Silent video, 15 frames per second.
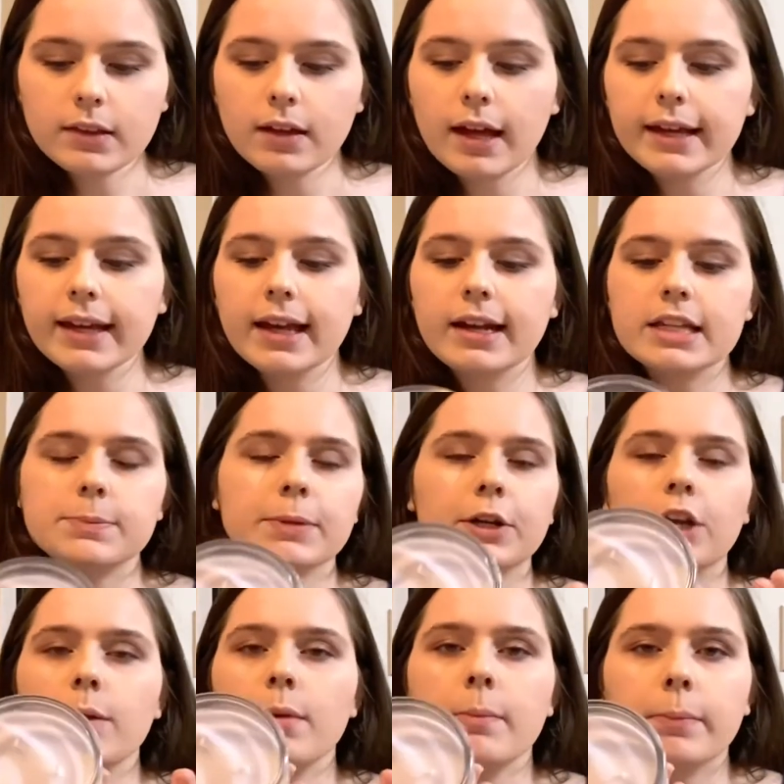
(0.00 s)
Again, it's
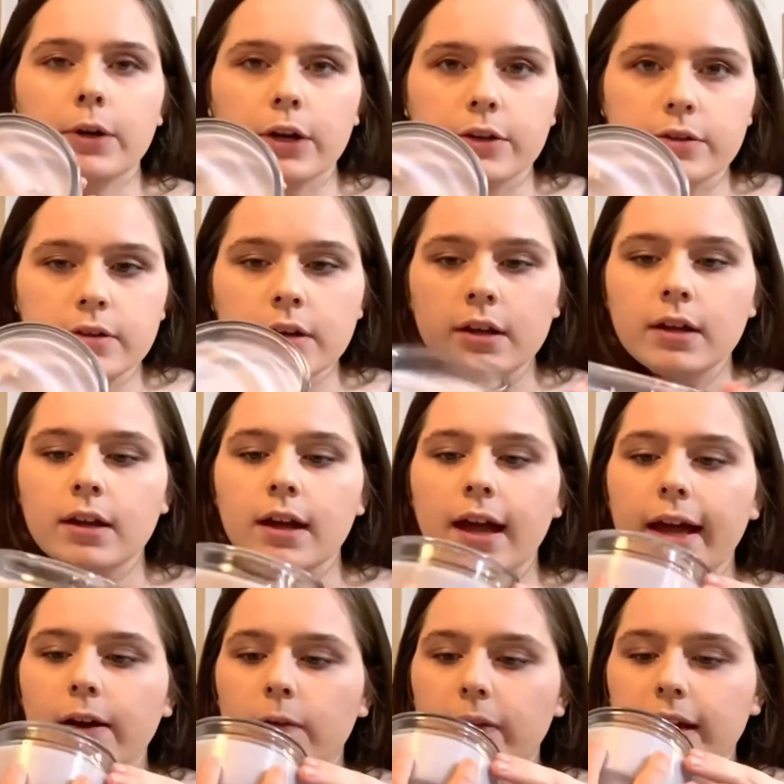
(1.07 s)
barely been burned.
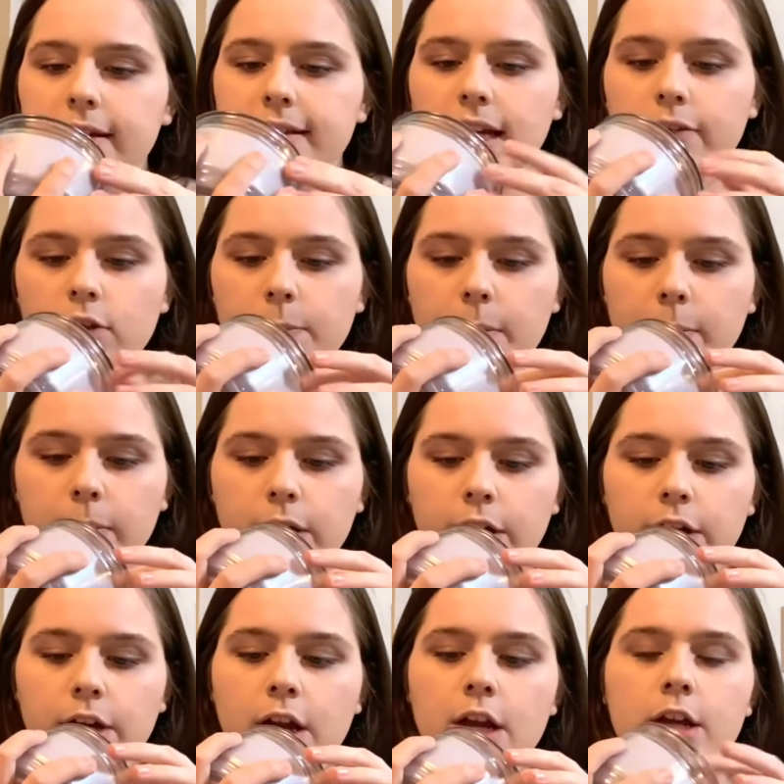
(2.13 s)
I don't think it's ever been
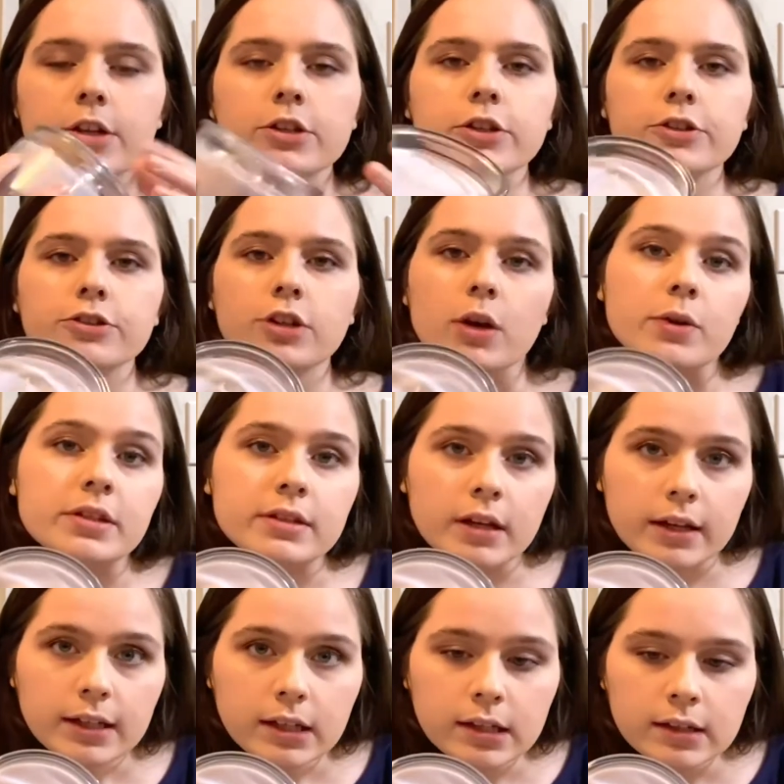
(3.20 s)
burned, so there's no
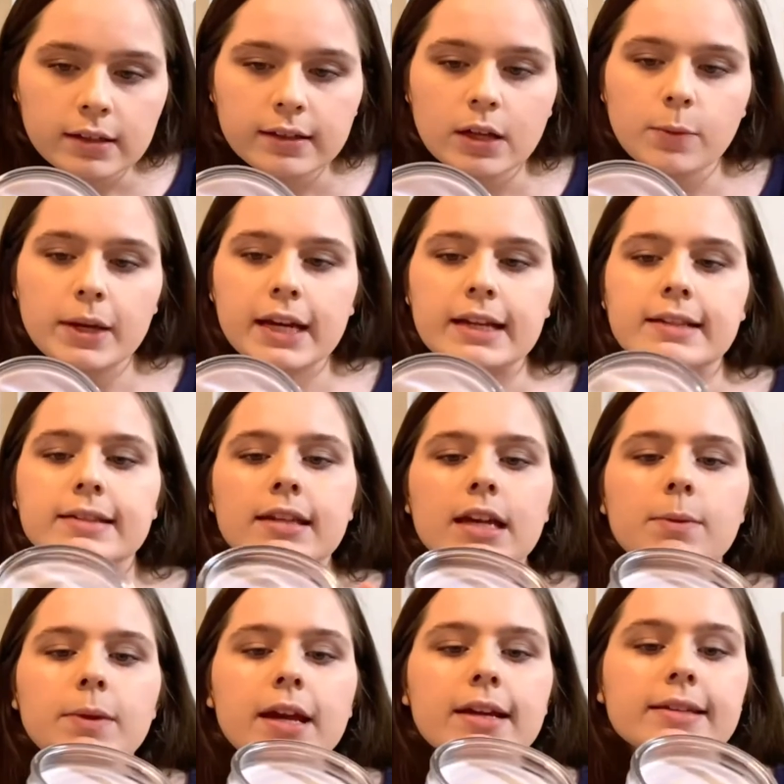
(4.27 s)
soot that we can see
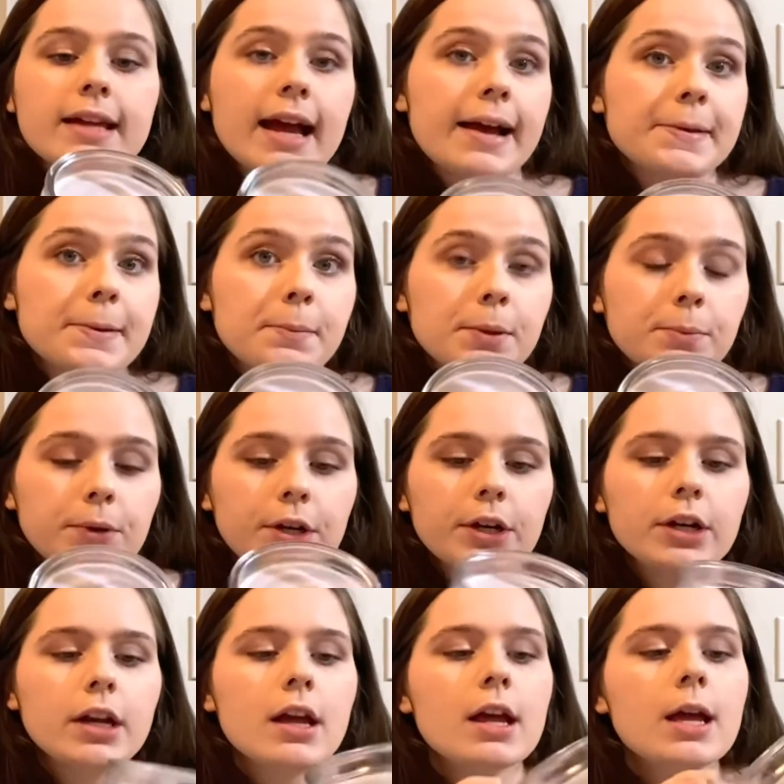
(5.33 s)
because it hasn't been
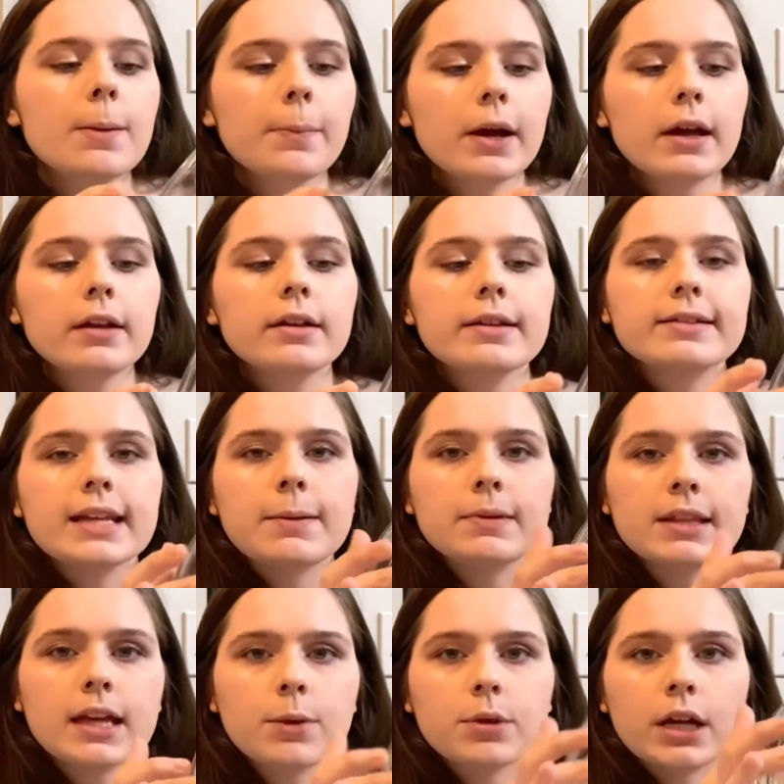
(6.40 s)
burned. But same
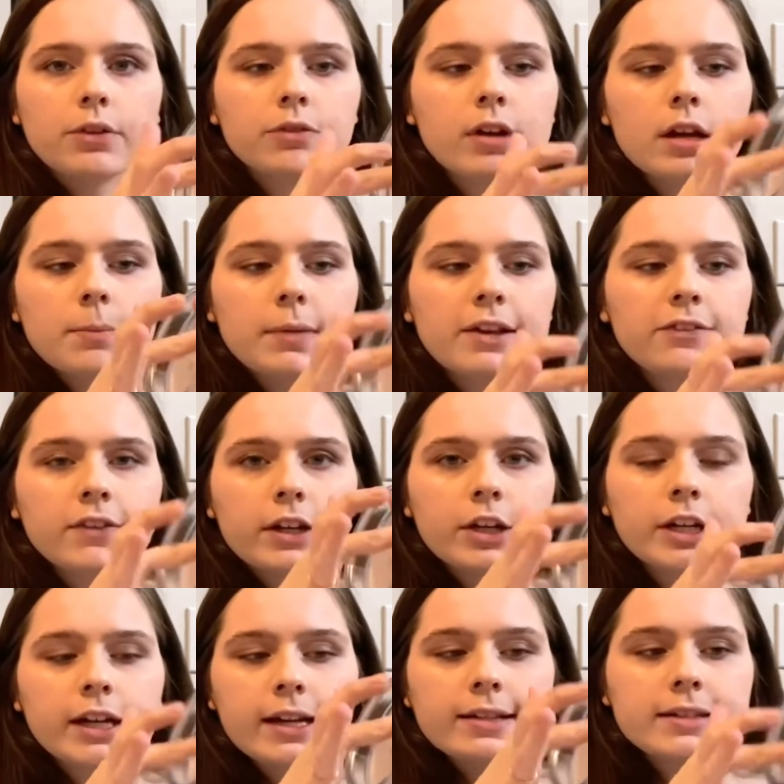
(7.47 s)
thing, when I rub my finger
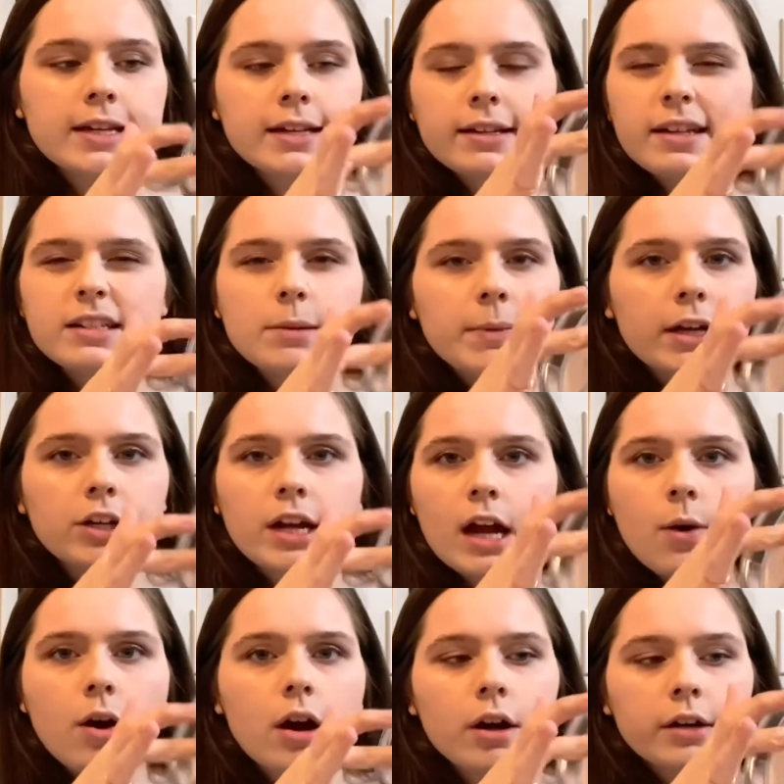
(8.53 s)
against it, doesn't matter
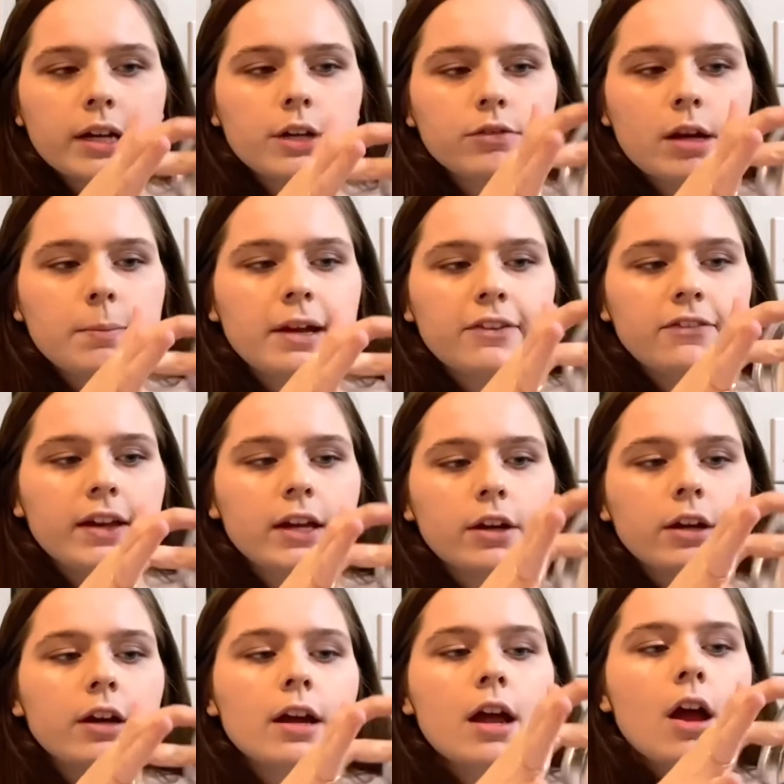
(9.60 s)
how hard I rub my
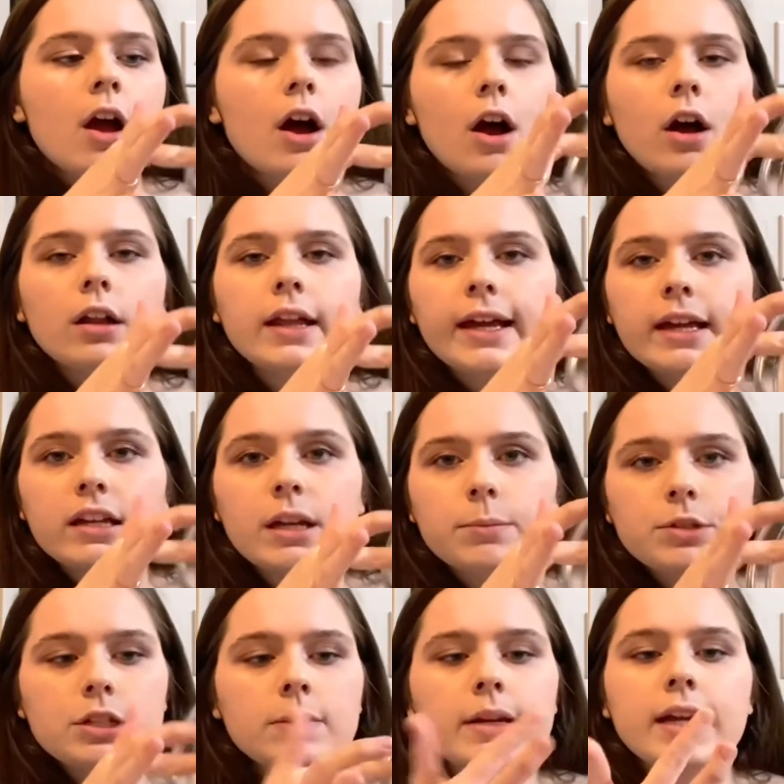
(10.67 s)
finger, all I end up
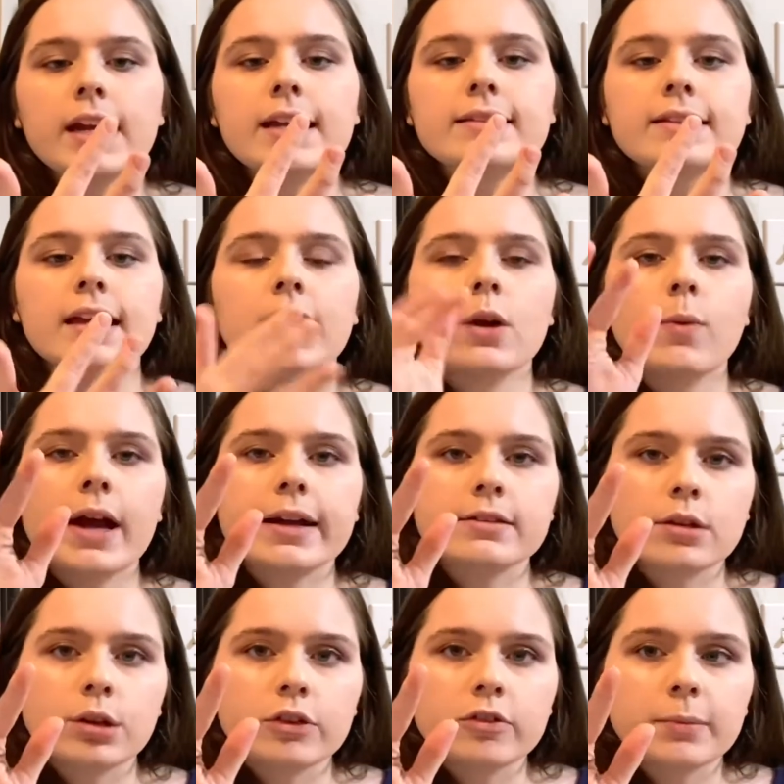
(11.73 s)
doing is getting wax
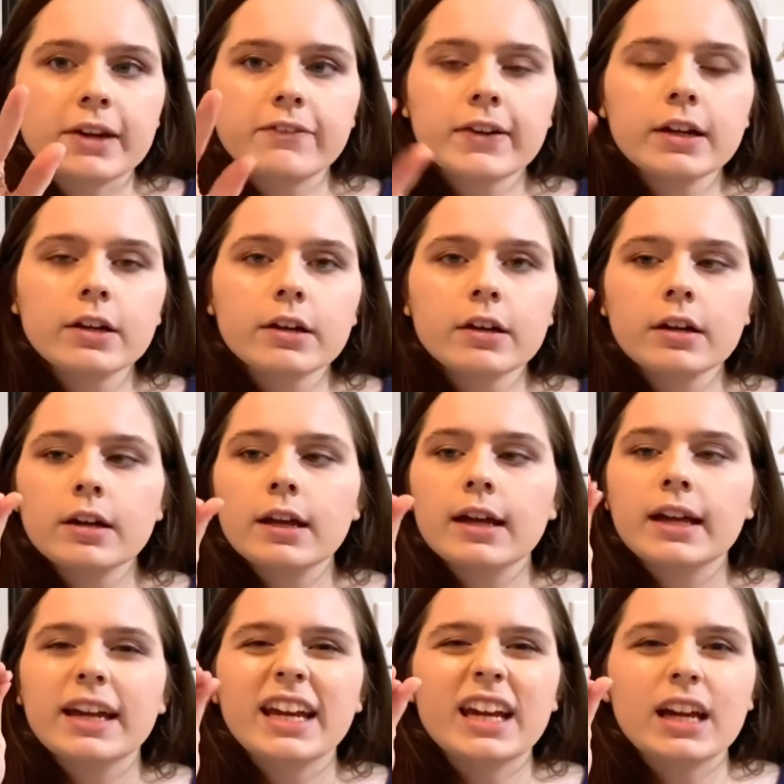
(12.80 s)
all over my finger,
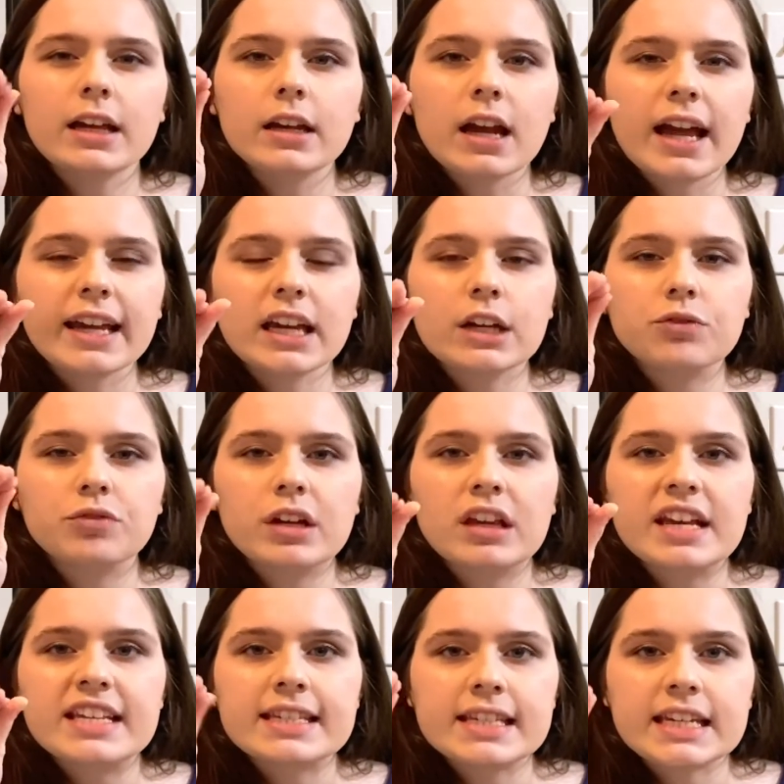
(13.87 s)
and I get
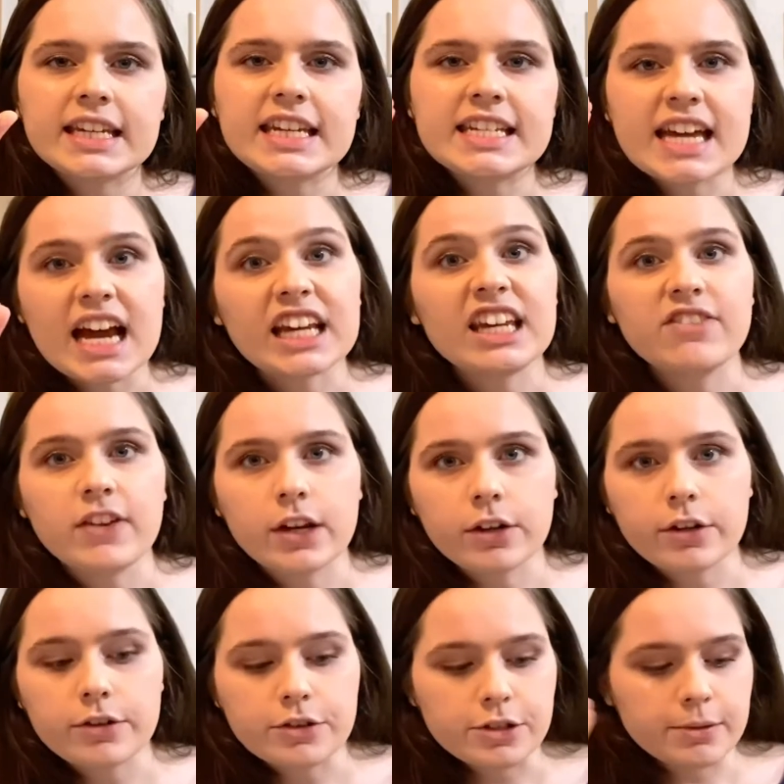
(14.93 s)
really sticky, tacky
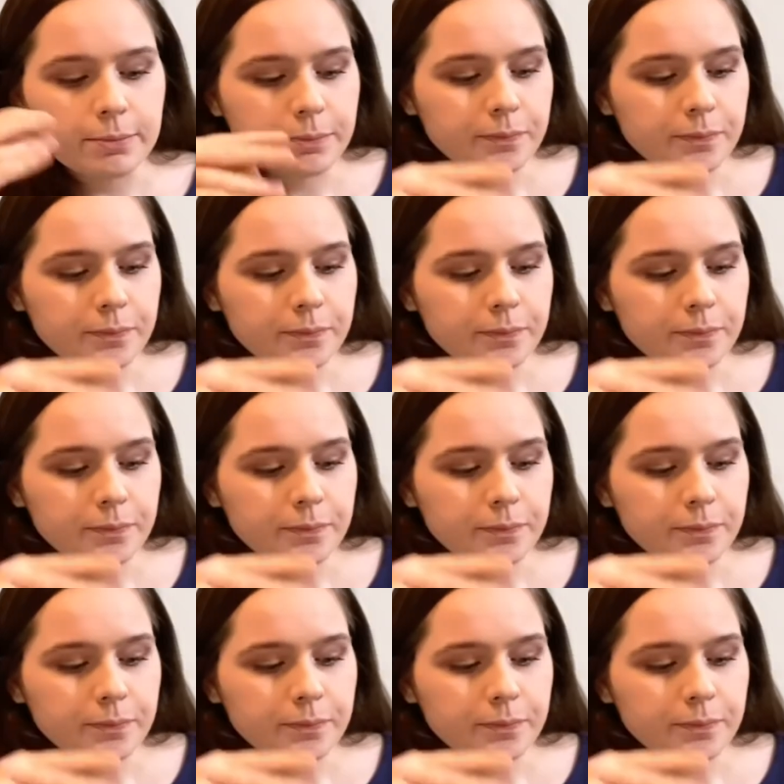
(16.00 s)
fingers.